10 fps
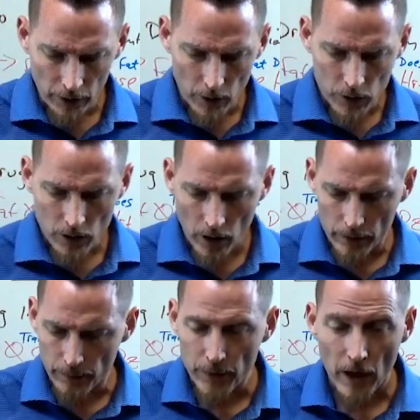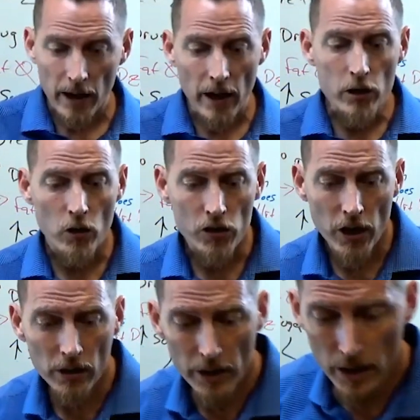off the Losartan. And
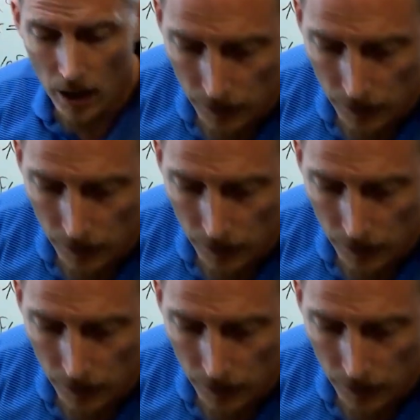interestingly